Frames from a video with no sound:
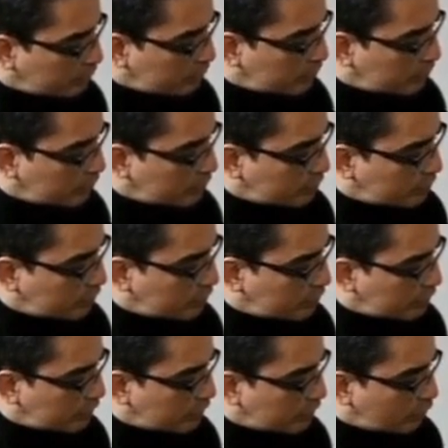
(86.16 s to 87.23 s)
4th string
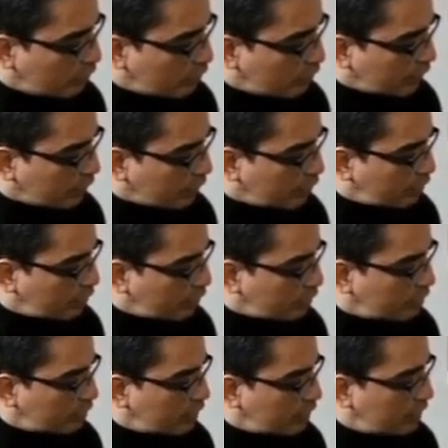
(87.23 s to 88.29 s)
open,
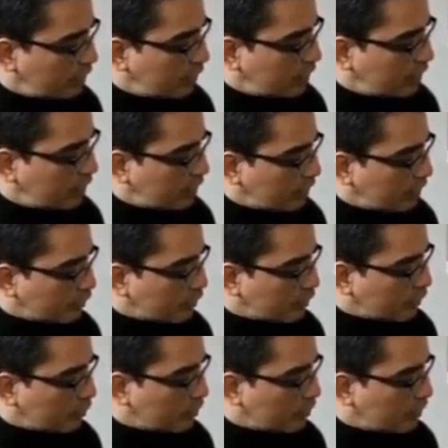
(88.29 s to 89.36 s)
then we press the
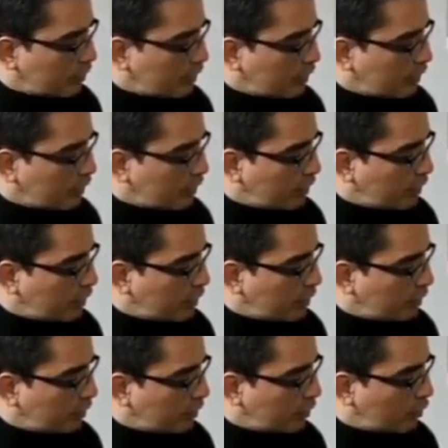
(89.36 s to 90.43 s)
2nd fret on
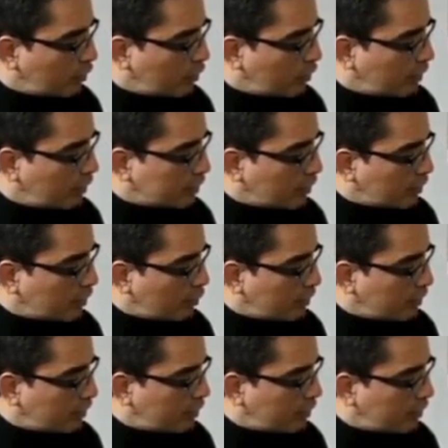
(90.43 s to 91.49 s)
the 4th string,
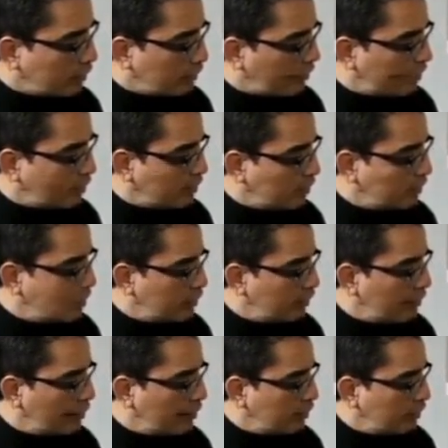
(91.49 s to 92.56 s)
followed by the 4th
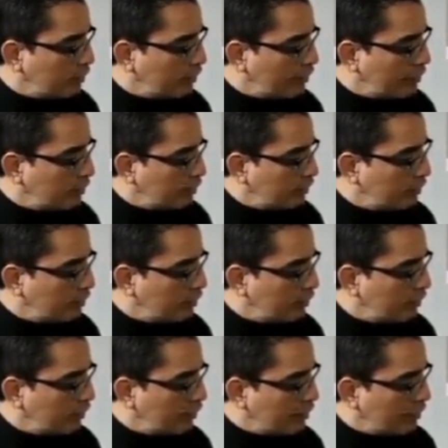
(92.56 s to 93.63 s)
string, 3rd
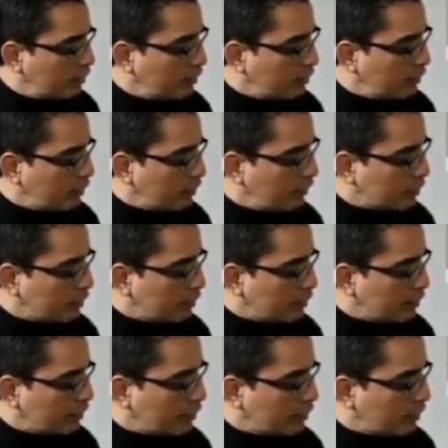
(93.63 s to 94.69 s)
fret,
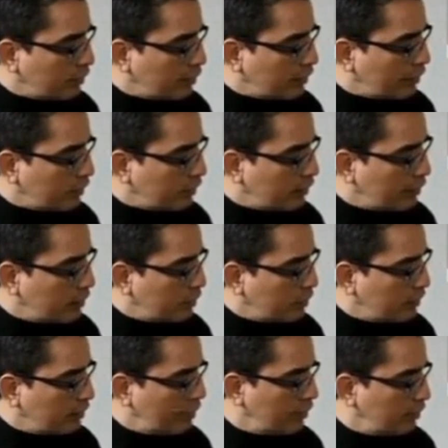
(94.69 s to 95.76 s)
back to the 2nd fret open,